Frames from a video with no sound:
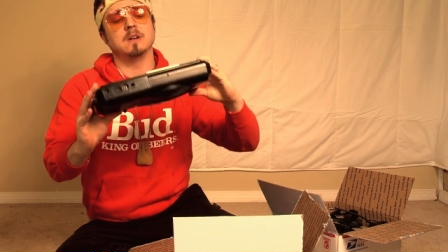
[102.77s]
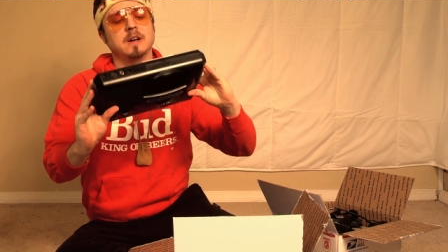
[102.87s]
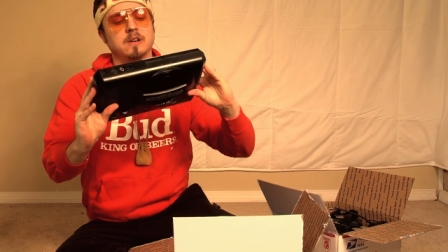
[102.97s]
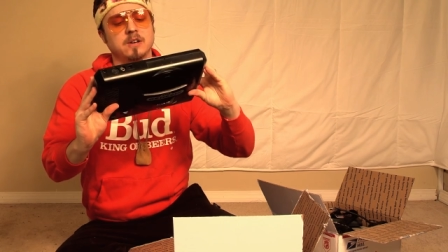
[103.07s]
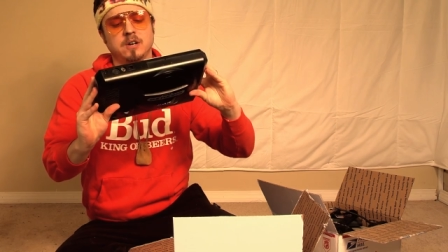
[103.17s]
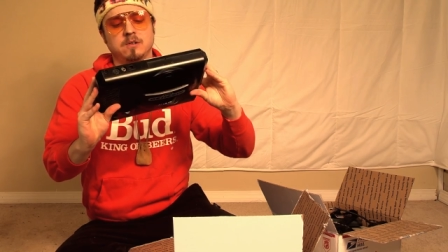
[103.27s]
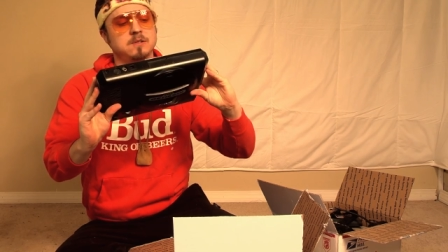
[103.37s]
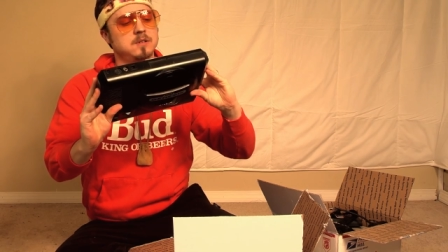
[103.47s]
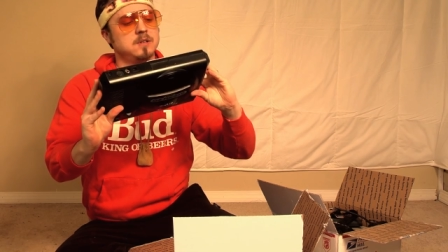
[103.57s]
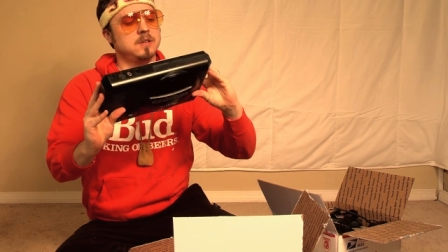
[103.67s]
I don't know,
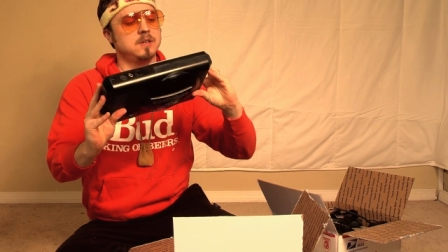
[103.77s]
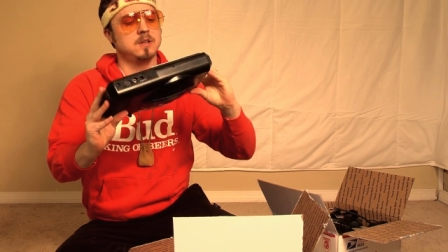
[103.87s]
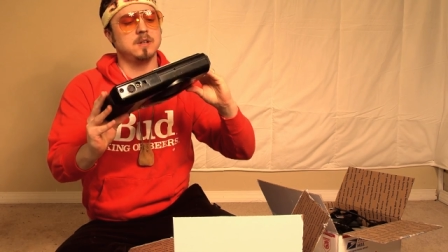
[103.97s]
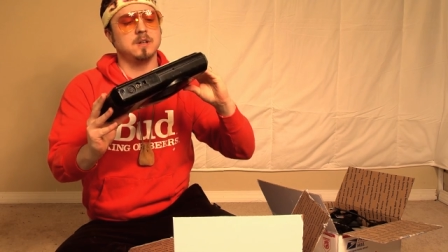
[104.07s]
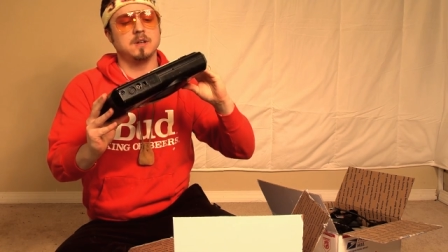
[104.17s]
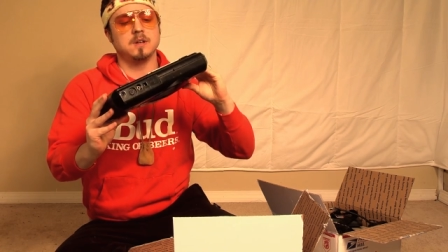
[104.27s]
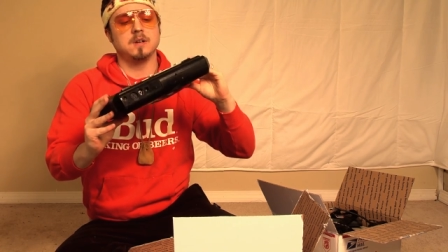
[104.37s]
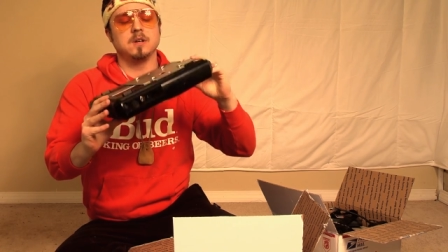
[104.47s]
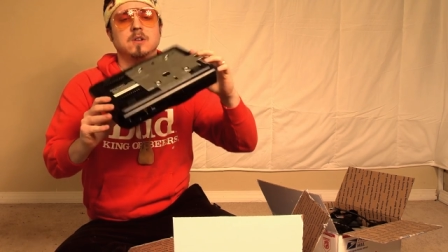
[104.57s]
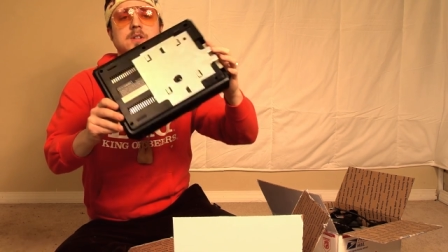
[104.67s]

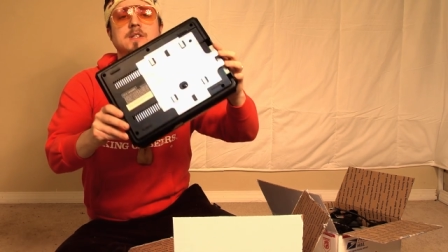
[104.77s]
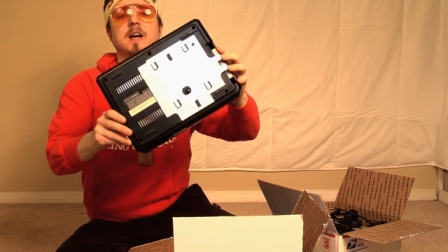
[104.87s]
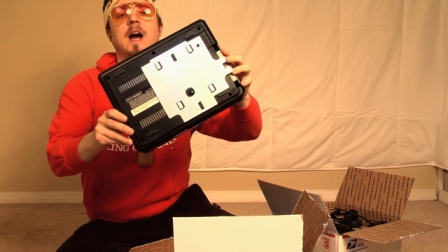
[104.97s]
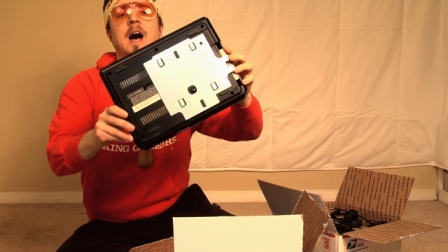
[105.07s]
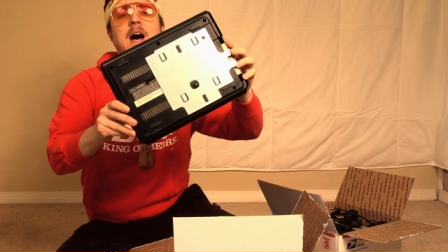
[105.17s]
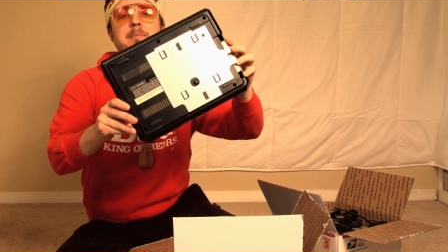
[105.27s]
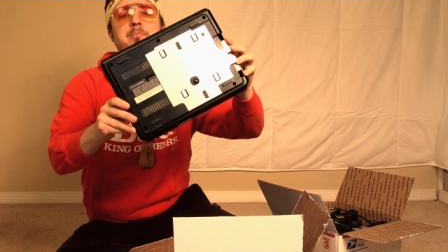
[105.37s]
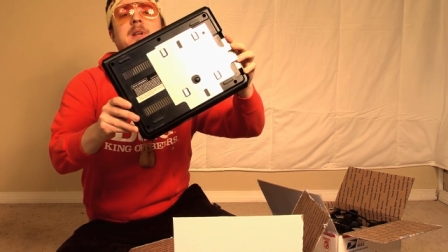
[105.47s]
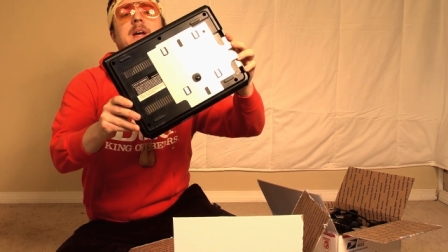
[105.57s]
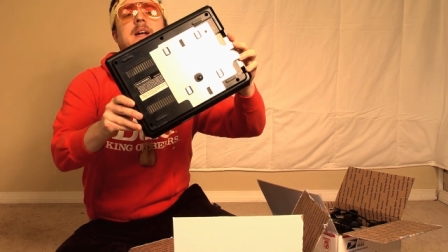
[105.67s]
looks like a hot
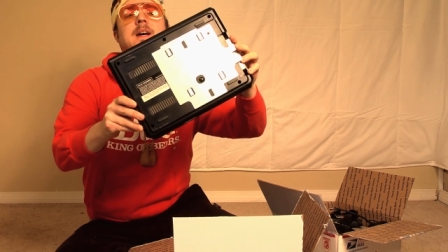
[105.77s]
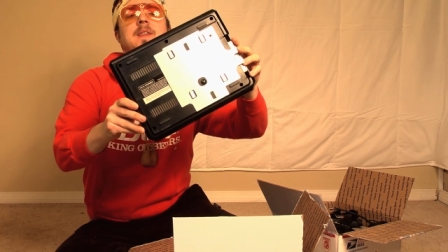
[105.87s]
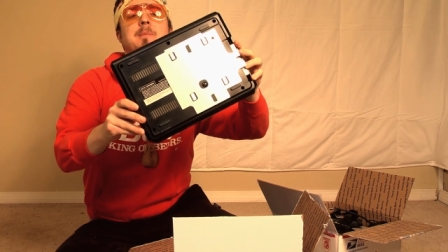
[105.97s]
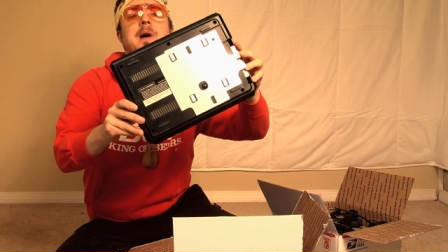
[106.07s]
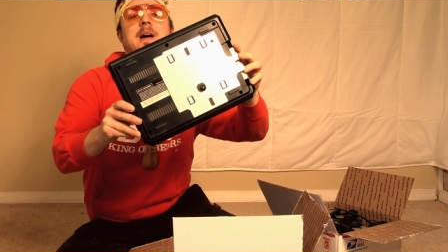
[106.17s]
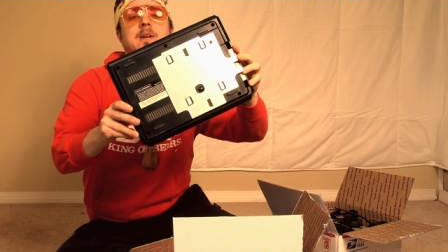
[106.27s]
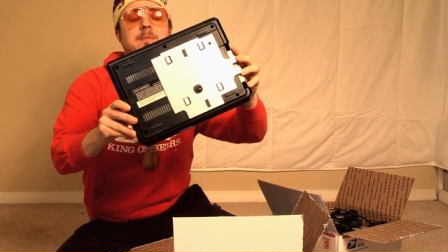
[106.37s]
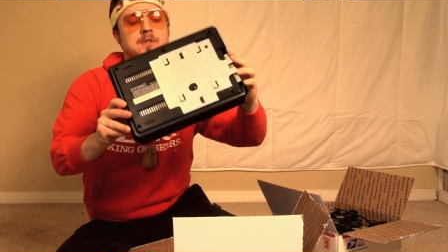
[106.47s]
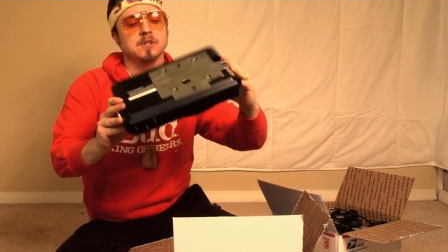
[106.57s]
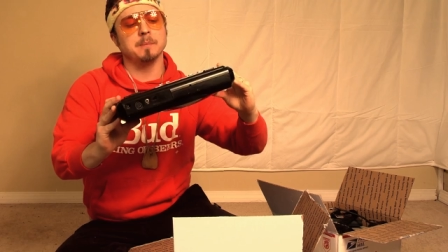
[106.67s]
plate on the
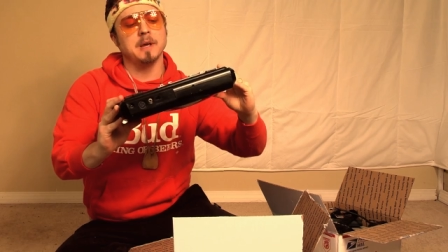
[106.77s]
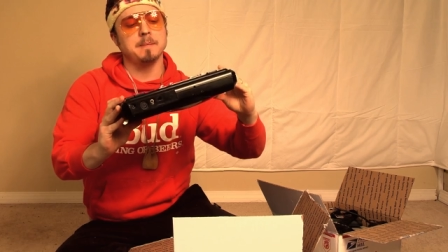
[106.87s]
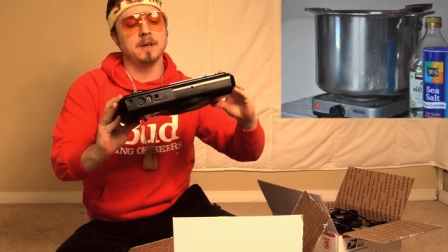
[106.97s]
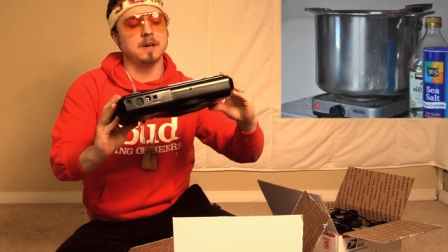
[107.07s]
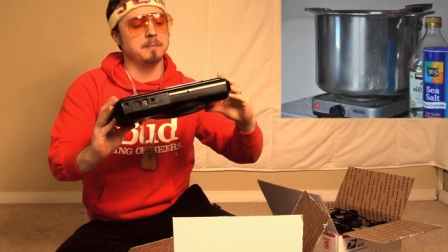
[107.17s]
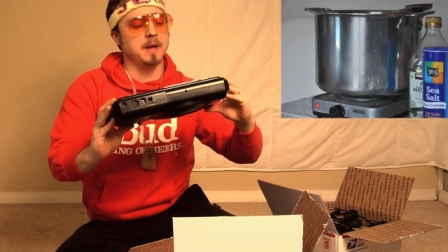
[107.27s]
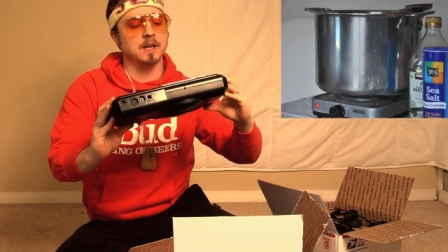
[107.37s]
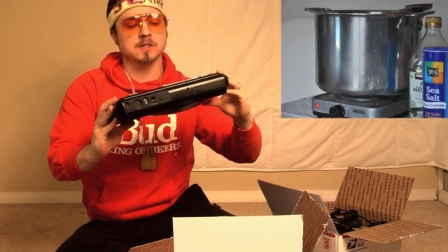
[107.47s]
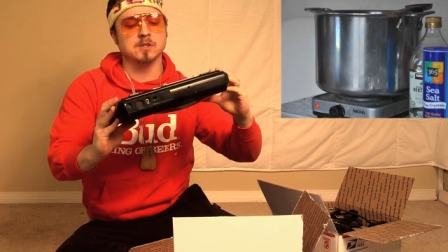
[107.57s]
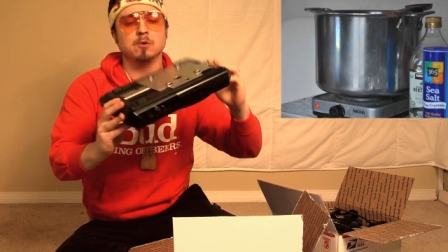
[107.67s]
bottom. So maybe you could
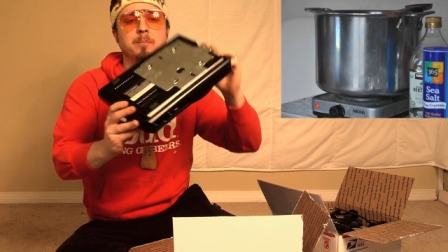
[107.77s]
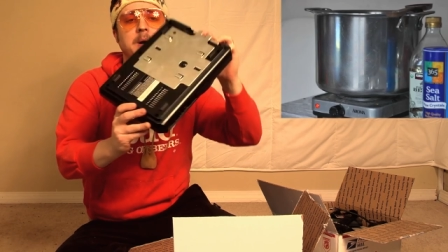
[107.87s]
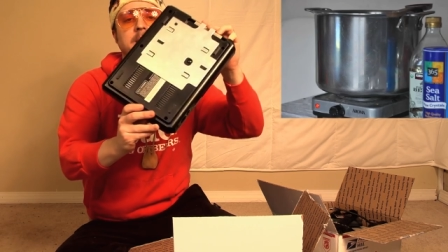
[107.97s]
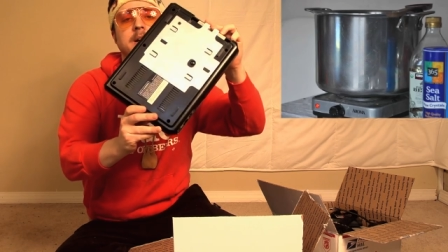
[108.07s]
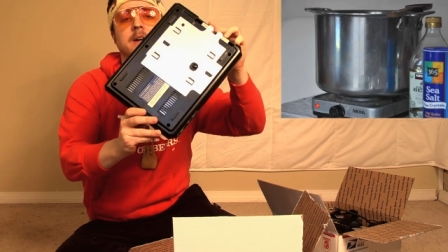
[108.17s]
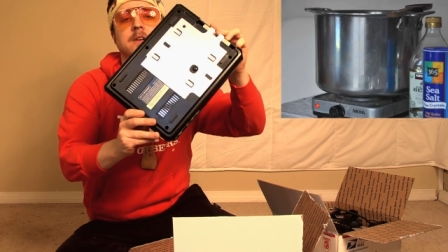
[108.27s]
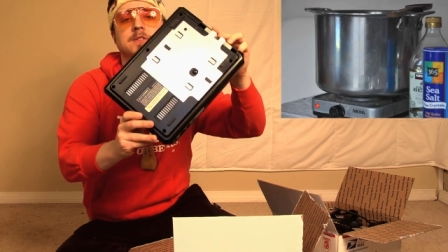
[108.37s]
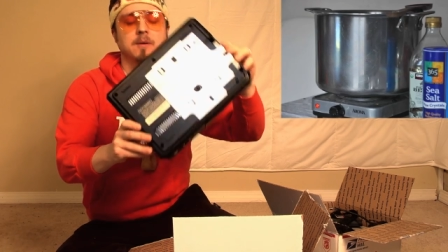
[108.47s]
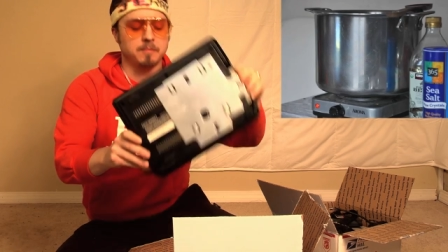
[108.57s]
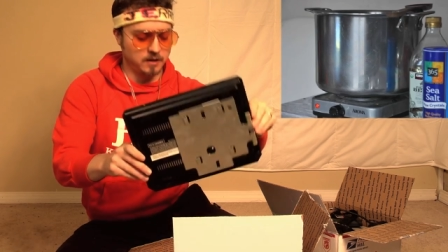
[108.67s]
make soup on here or
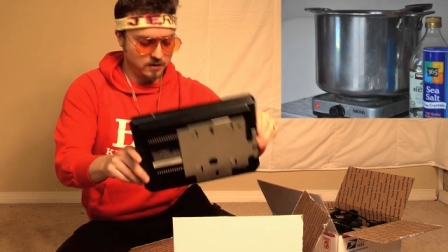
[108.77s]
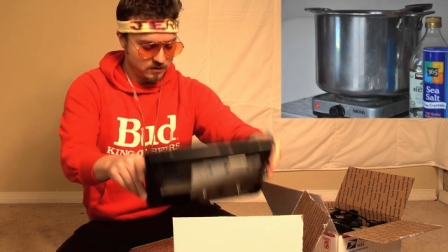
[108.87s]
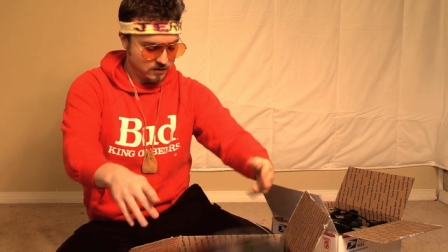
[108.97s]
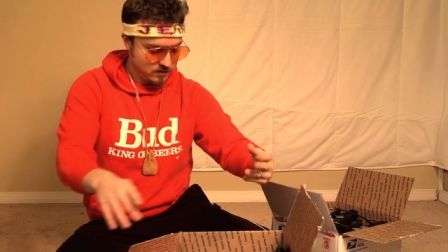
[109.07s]
something.